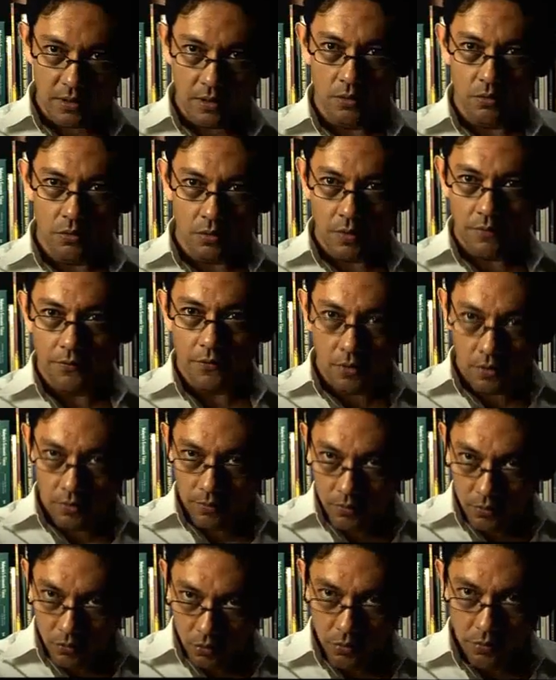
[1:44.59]
It could have
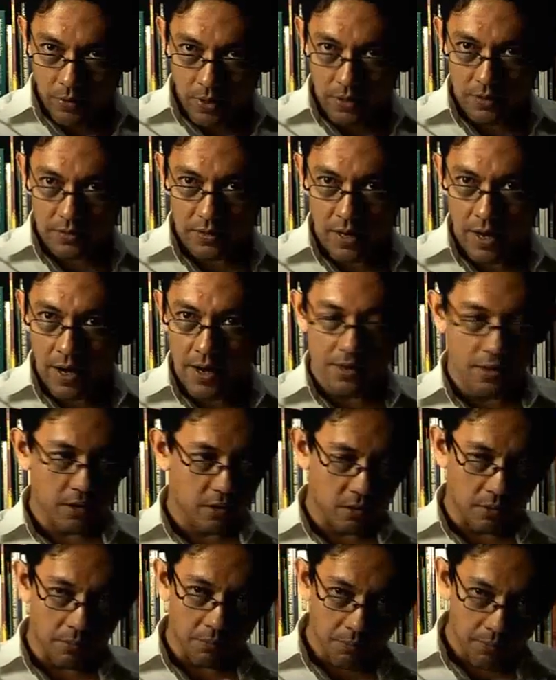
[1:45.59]
gone two ways, either
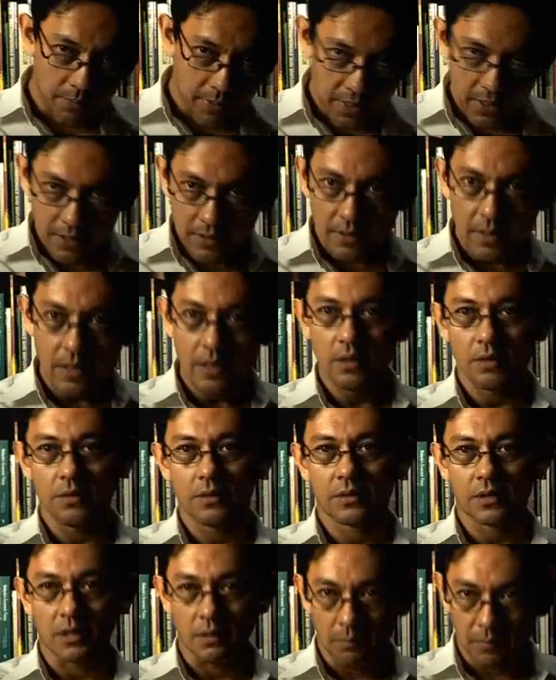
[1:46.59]
complete
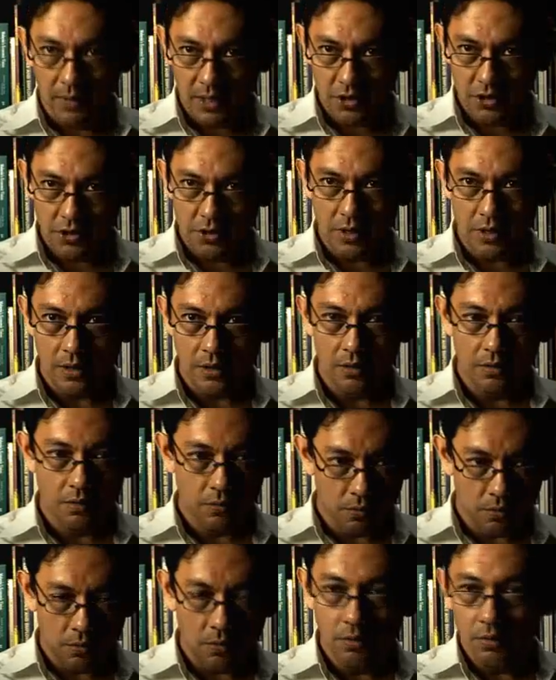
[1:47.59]
chaos and bloodshed,
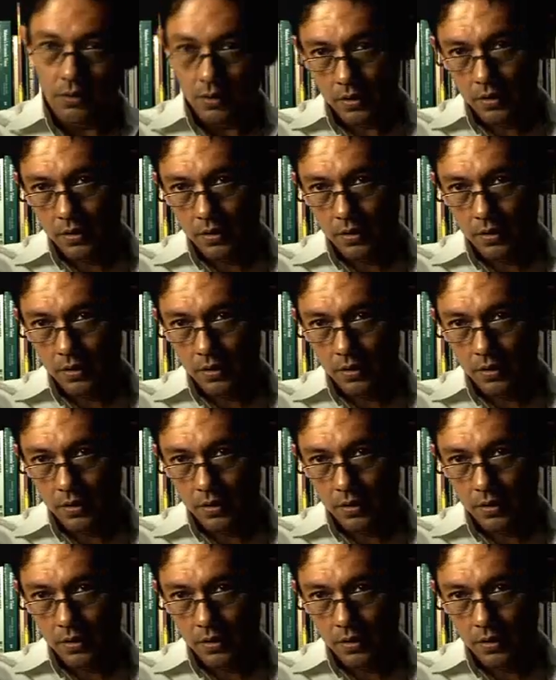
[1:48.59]
or